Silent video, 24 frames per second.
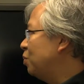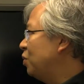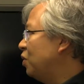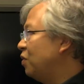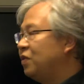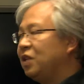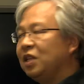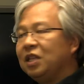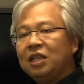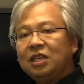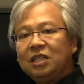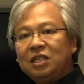
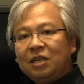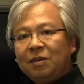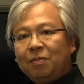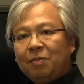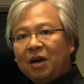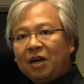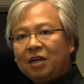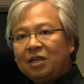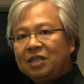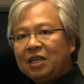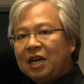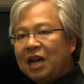move to the
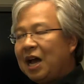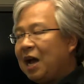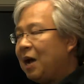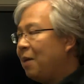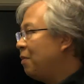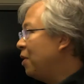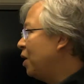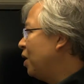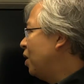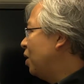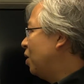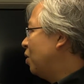debug
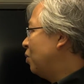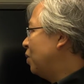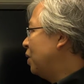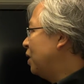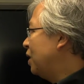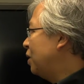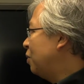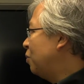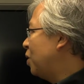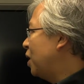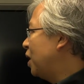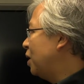tab.
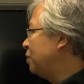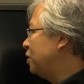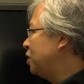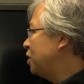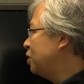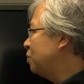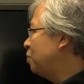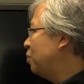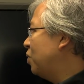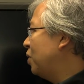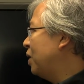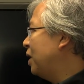Really want to
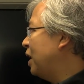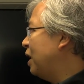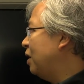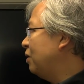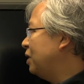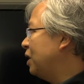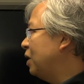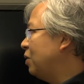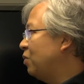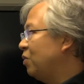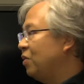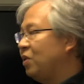just point
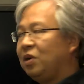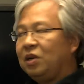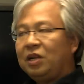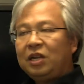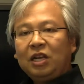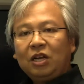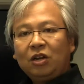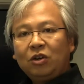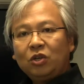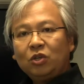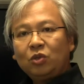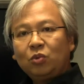out that
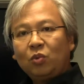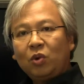here's